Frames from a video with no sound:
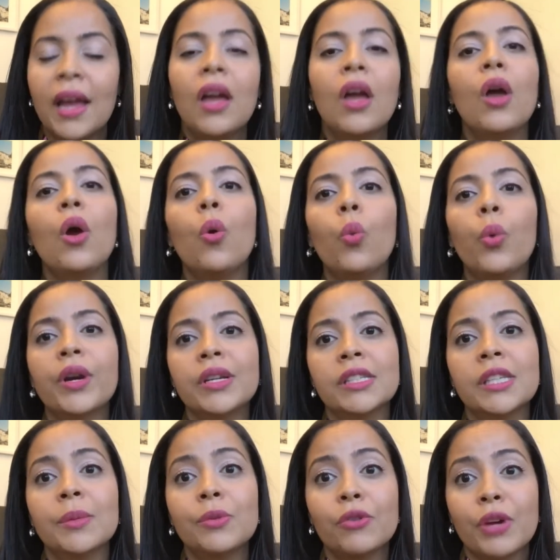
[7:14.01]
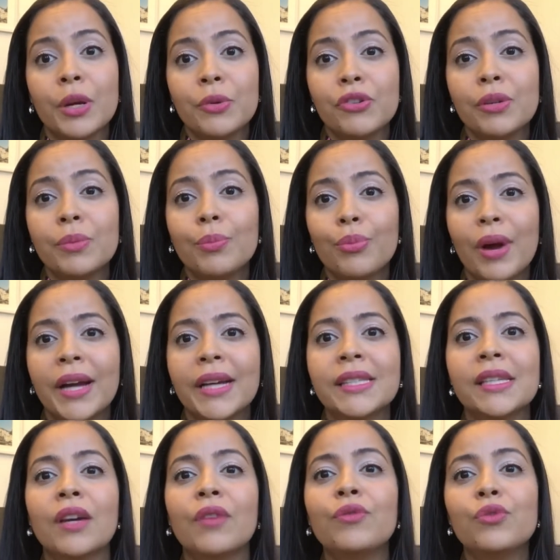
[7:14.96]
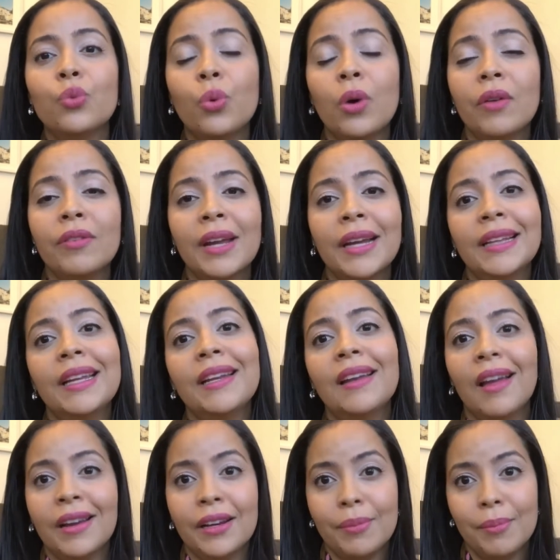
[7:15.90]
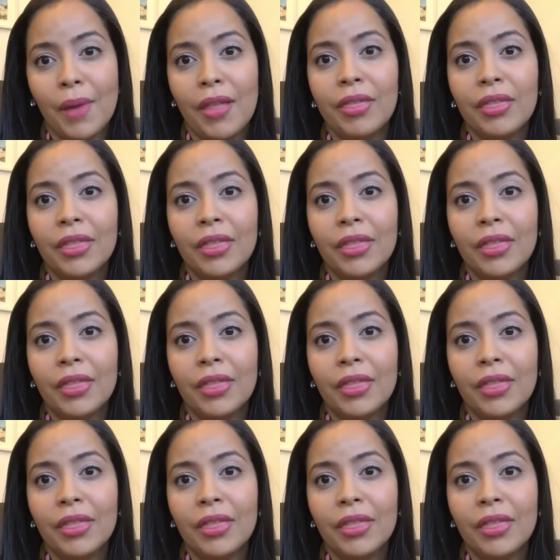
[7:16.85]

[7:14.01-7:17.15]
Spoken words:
with a subscription price of $12.99 a month.